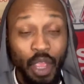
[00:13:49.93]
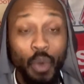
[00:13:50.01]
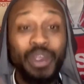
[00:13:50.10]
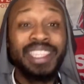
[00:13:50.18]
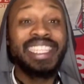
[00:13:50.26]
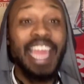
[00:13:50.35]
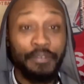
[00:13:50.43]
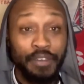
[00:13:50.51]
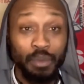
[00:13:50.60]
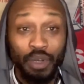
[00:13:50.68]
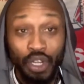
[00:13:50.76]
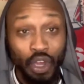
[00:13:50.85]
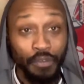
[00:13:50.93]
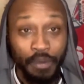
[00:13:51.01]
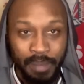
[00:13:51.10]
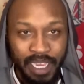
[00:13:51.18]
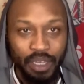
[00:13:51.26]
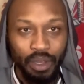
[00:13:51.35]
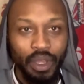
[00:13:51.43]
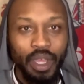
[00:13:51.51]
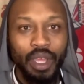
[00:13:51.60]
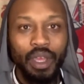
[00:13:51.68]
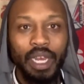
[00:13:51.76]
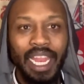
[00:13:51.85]
We definitely wouldn't have got Fabinho.
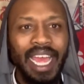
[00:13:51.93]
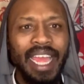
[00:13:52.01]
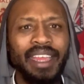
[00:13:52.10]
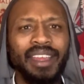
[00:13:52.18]
Like,